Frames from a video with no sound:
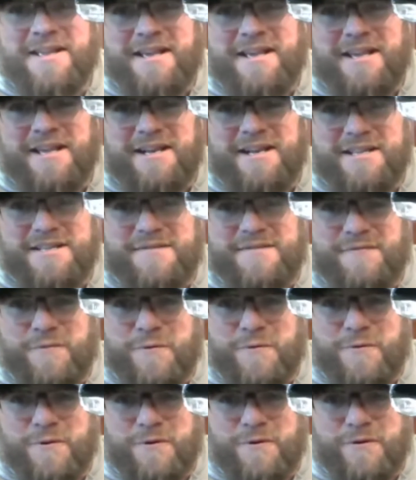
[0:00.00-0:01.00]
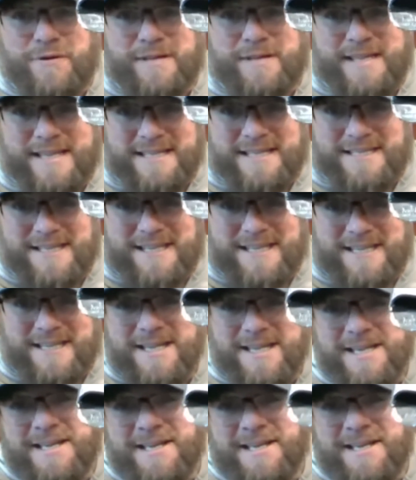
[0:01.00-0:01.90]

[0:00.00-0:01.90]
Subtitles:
It is for easy.